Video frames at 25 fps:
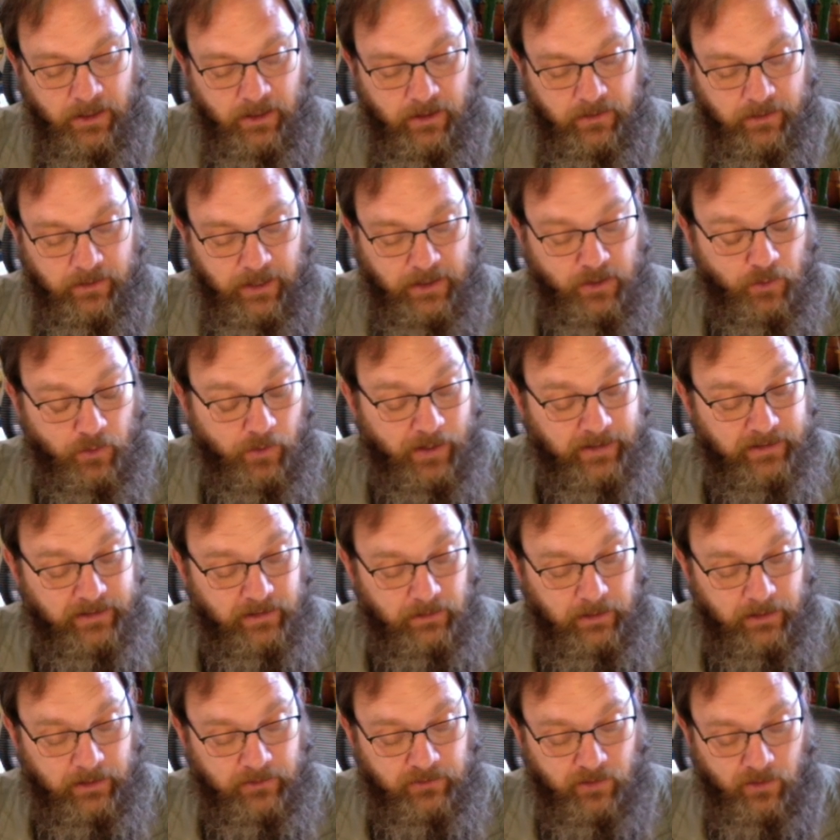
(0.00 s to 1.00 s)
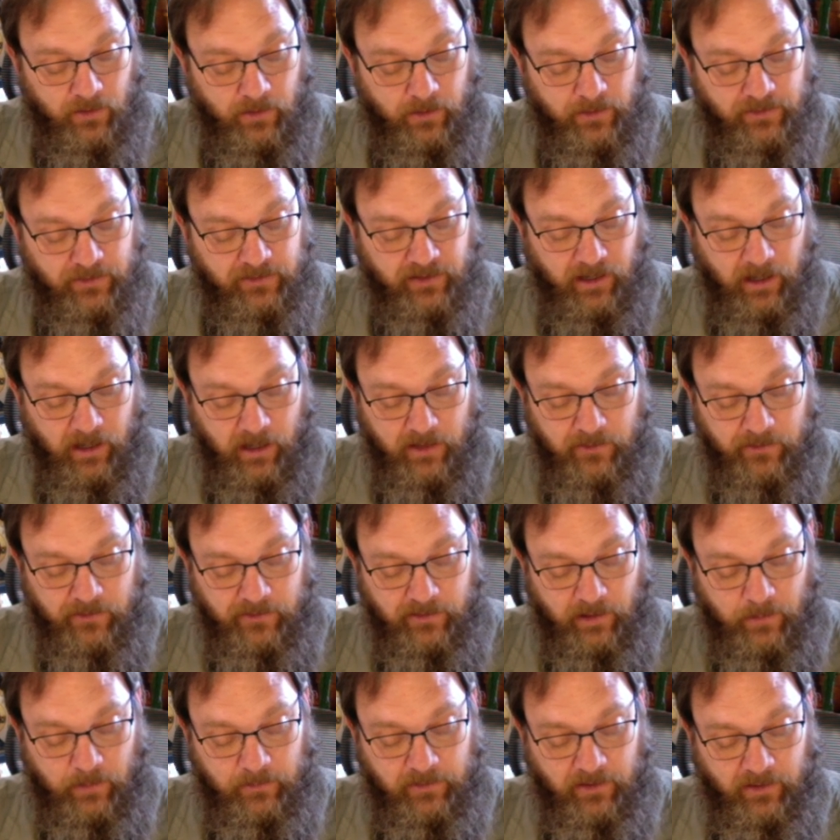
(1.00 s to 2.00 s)
Then your intellect turns to other
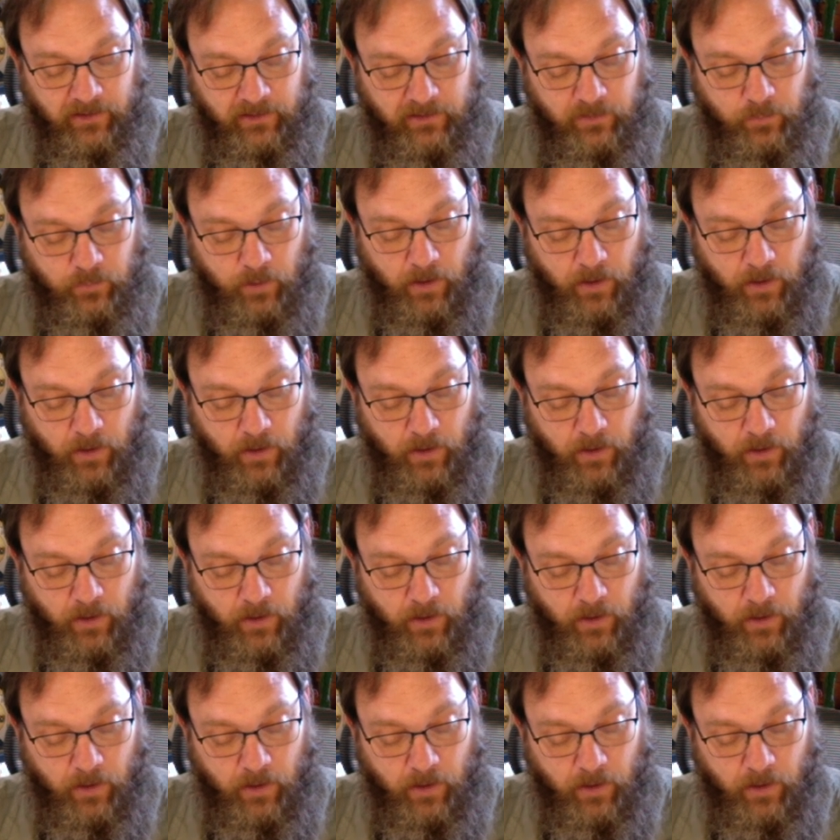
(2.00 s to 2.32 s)
subjects,